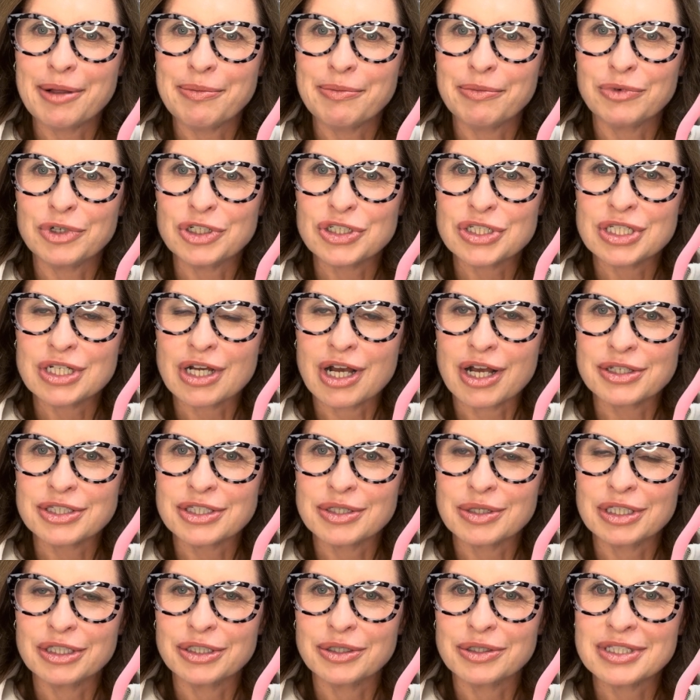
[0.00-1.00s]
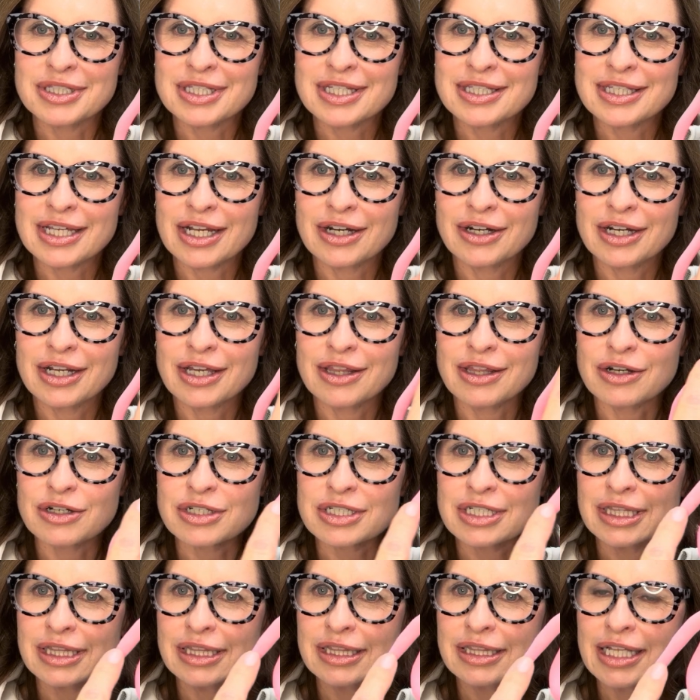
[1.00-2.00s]
which also includes this area.
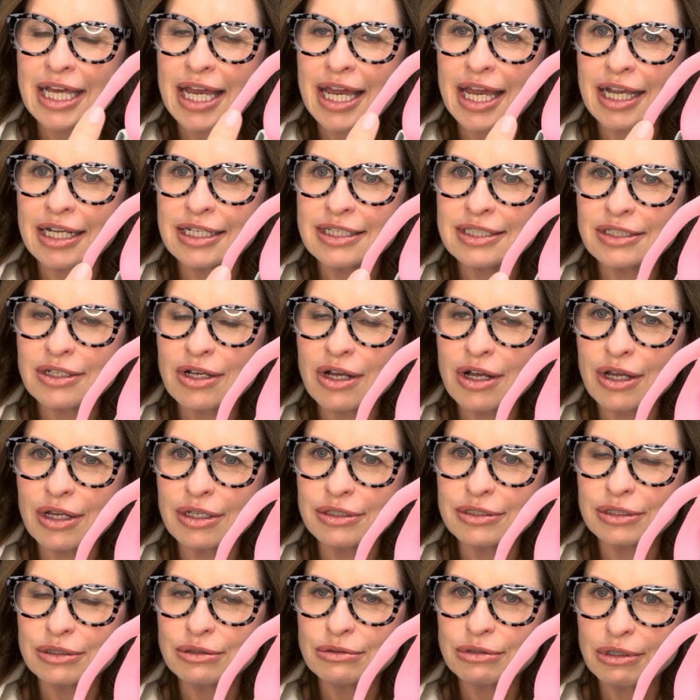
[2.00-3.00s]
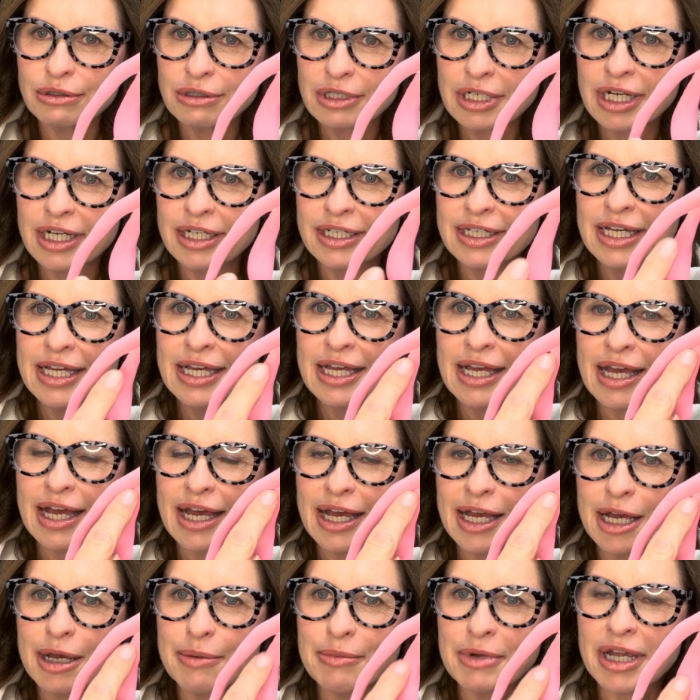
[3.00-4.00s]
There's legs called crura,
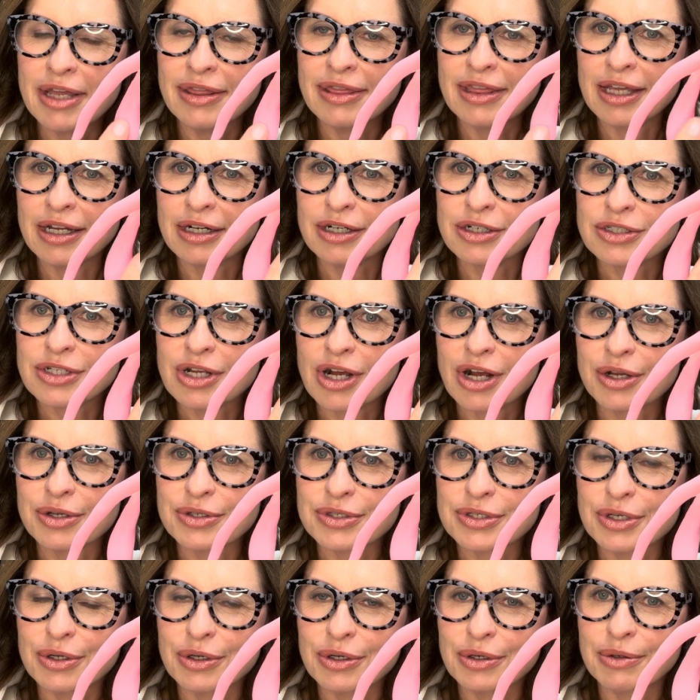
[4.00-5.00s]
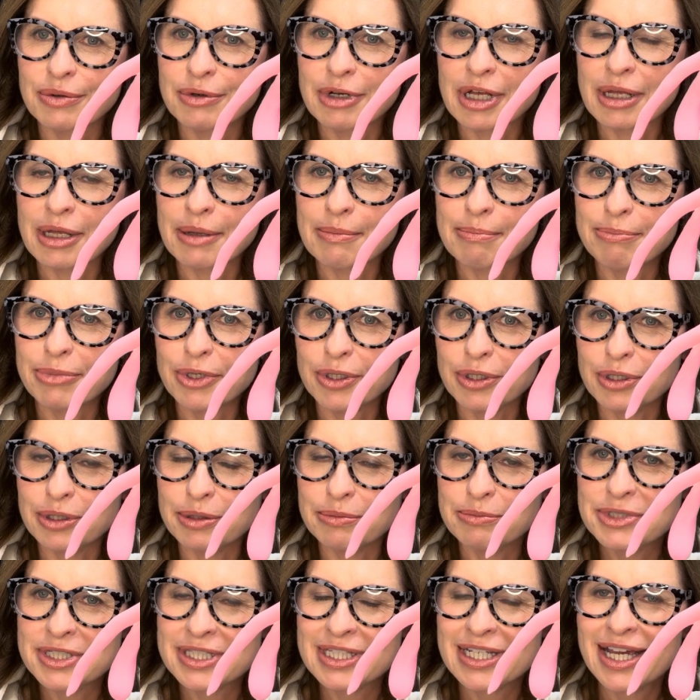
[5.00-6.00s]
and there's also
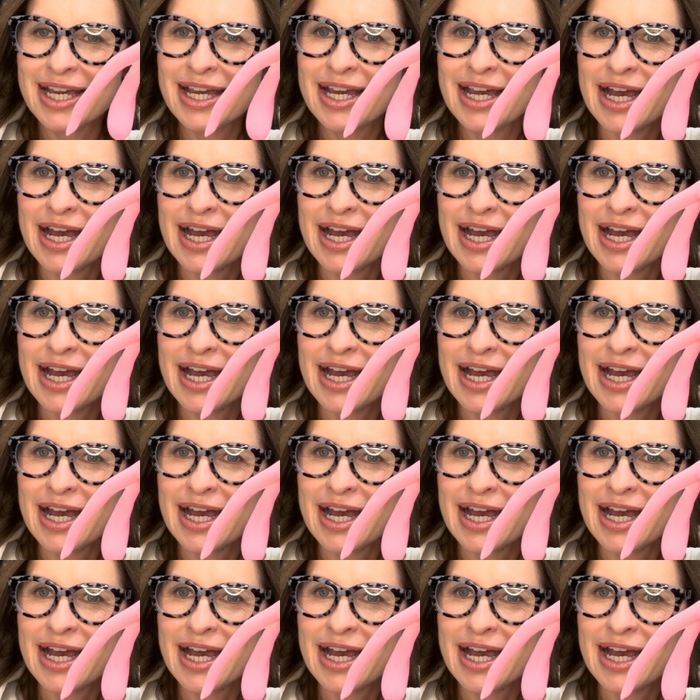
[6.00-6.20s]
bulbs.